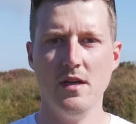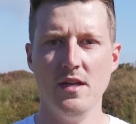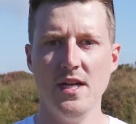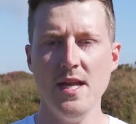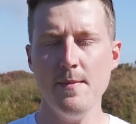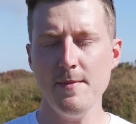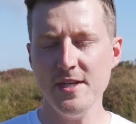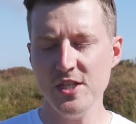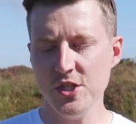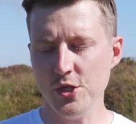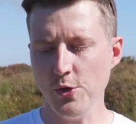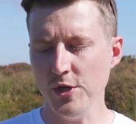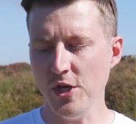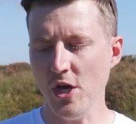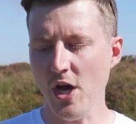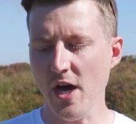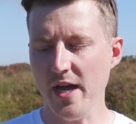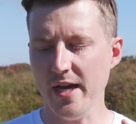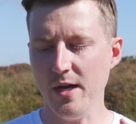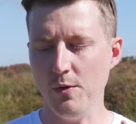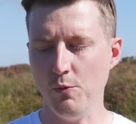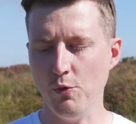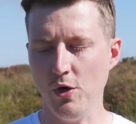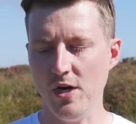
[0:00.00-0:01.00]
Let me show you
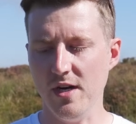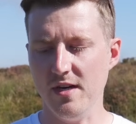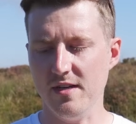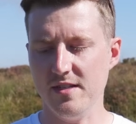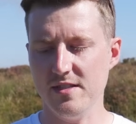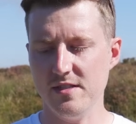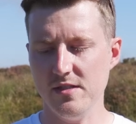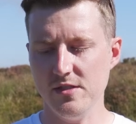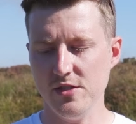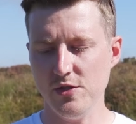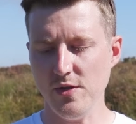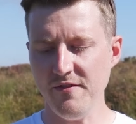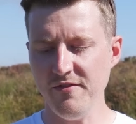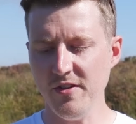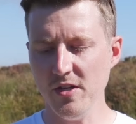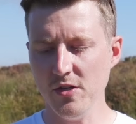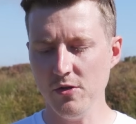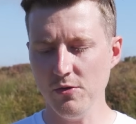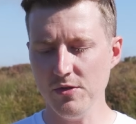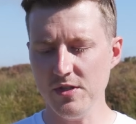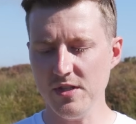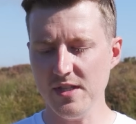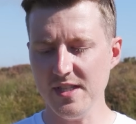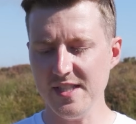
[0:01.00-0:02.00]
how it works. So if you
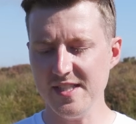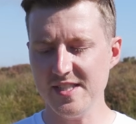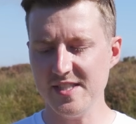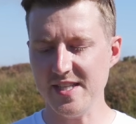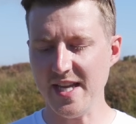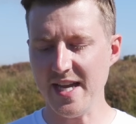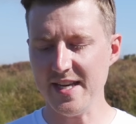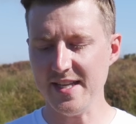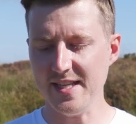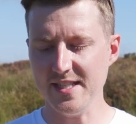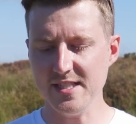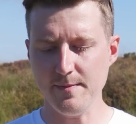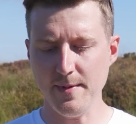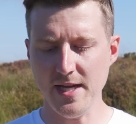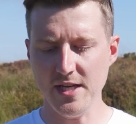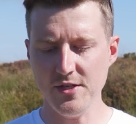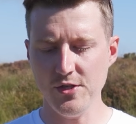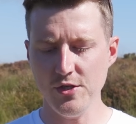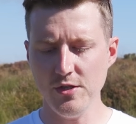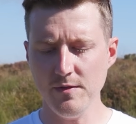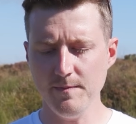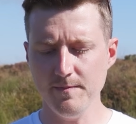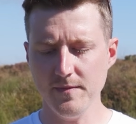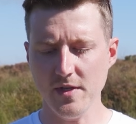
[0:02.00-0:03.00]
go to the settings
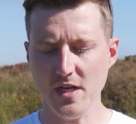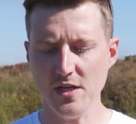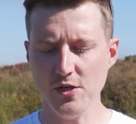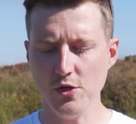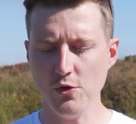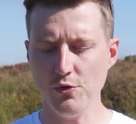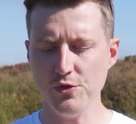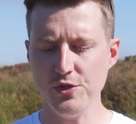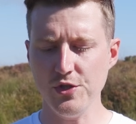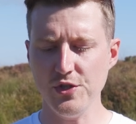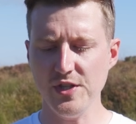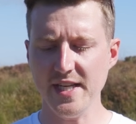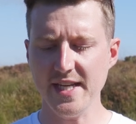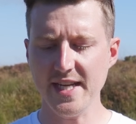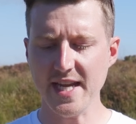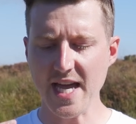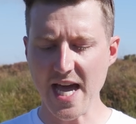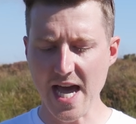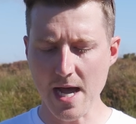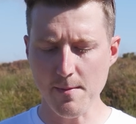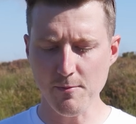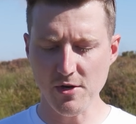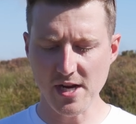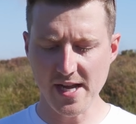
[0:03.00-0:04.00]
menu and go to the
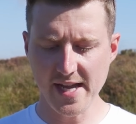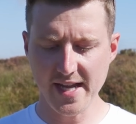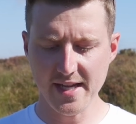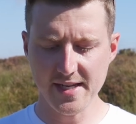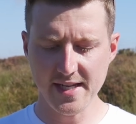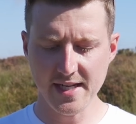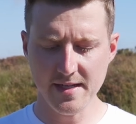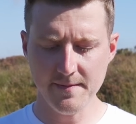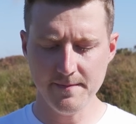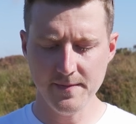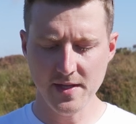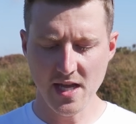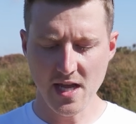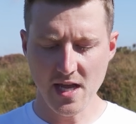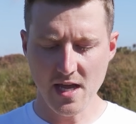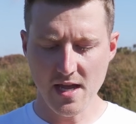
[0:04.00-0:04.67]
camera heading,